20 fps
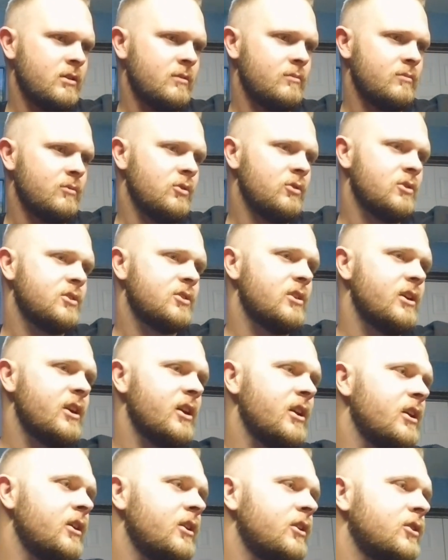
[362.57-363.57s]
Looks
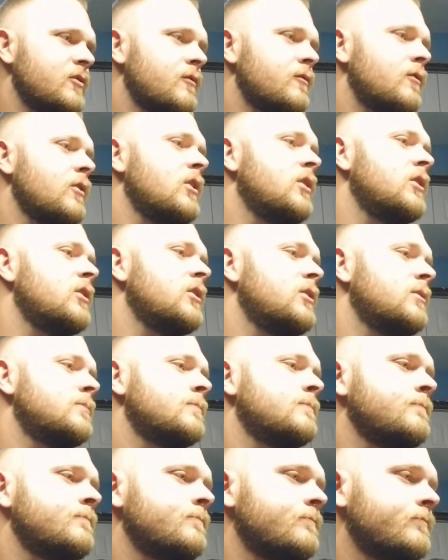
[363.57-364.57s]
like it is
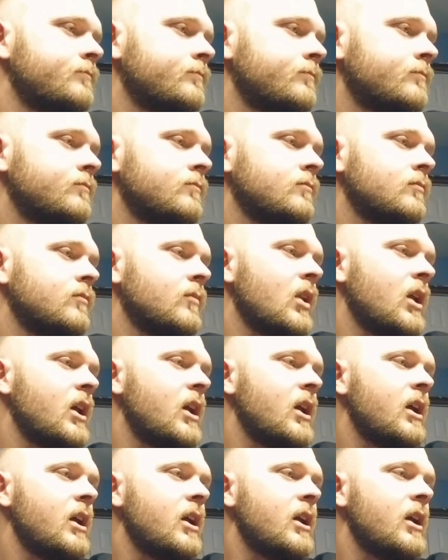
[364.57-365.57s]
from
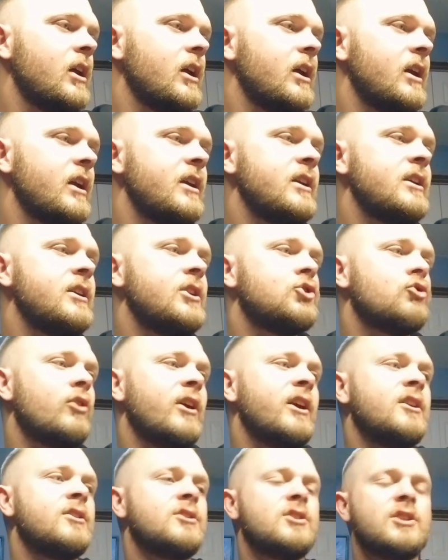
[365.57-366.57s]

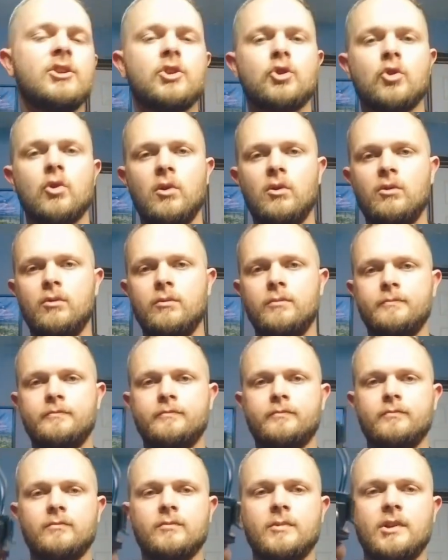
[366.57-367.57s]
E-Trans Control.
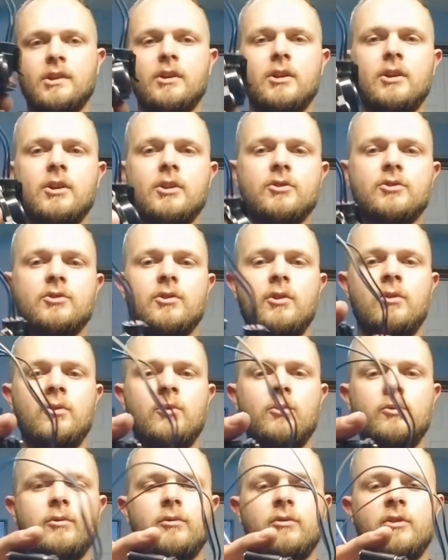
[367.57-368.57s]

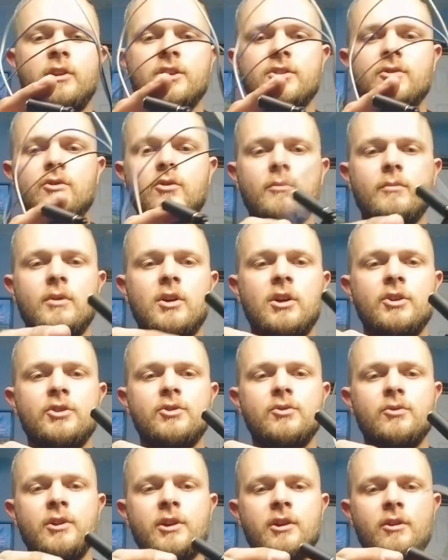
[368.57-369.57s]
So this little
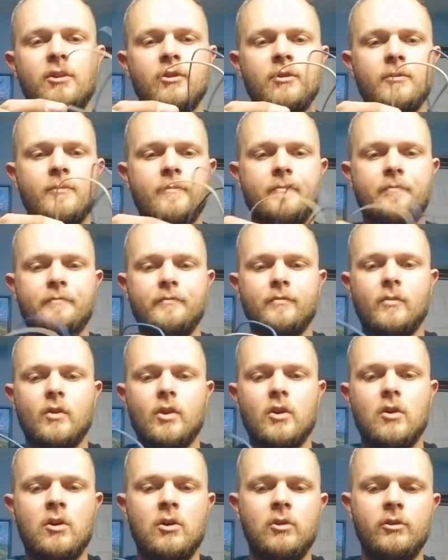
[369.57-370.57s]
module here,
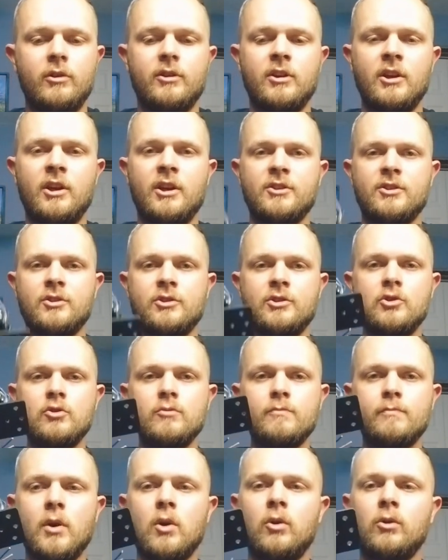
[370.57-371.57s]
all it does is you
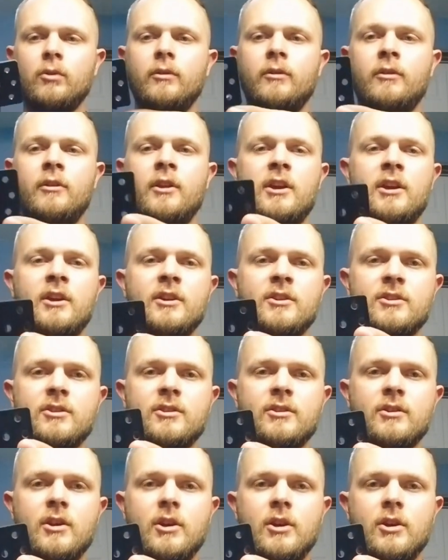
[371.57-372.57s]
bolt
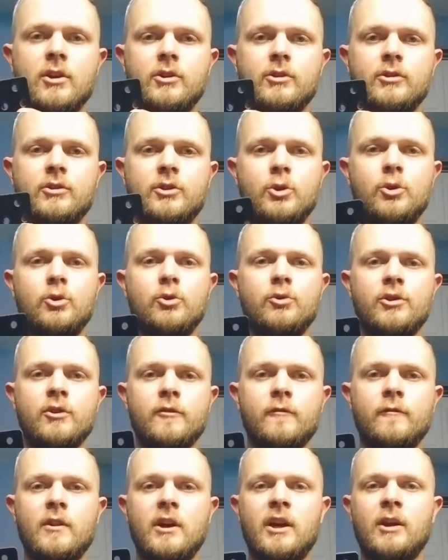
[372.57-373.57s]
this to your
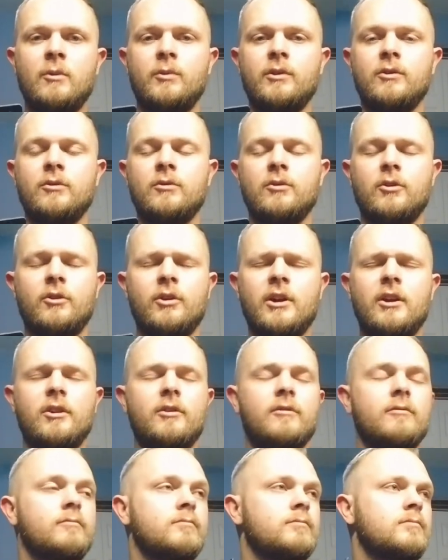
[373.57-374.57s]
flywheel, or not
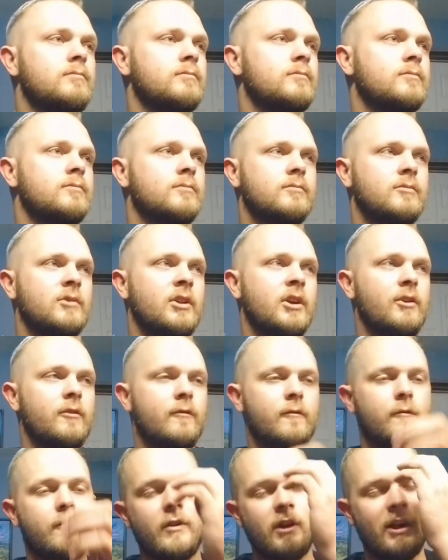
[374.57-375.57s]
your
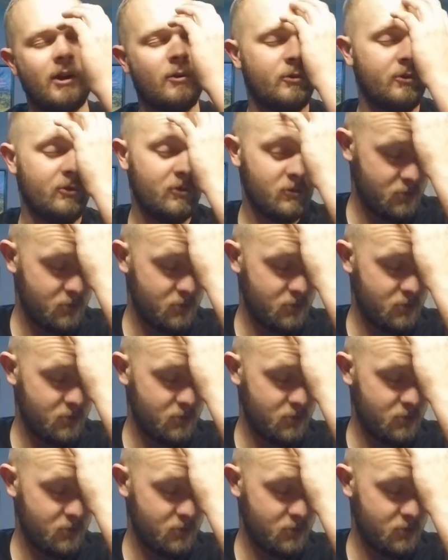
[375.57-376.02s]
flywheel.